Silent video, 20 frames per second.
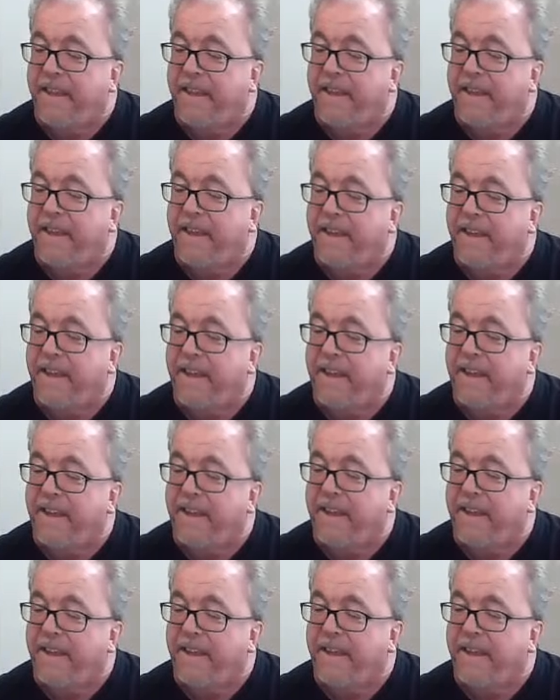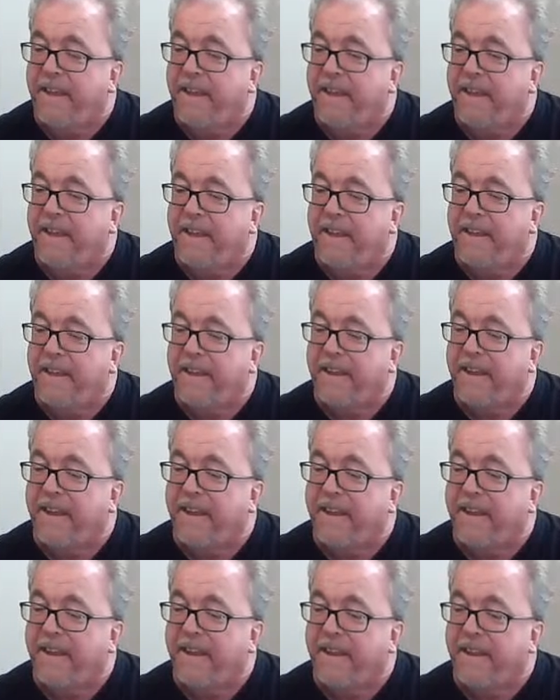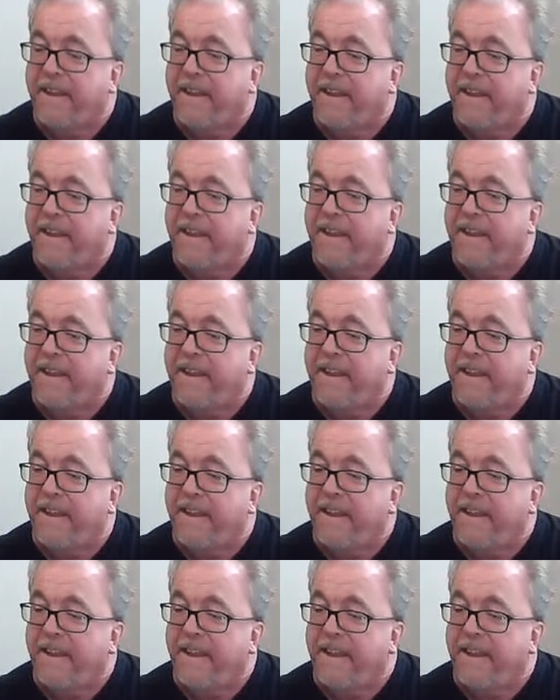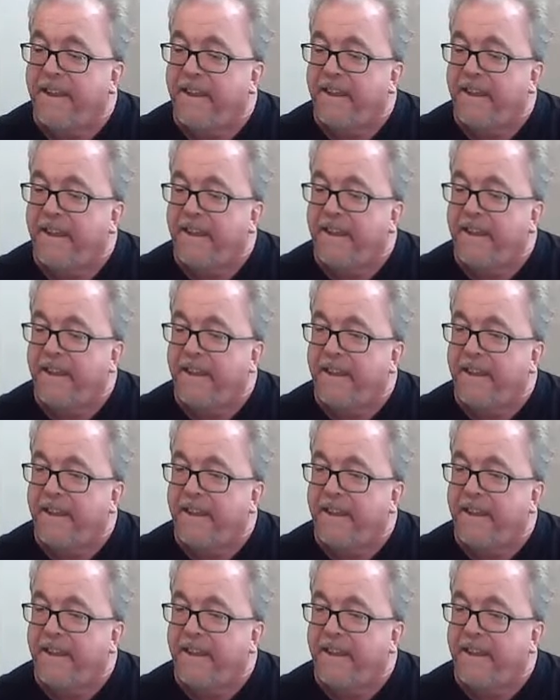(silent)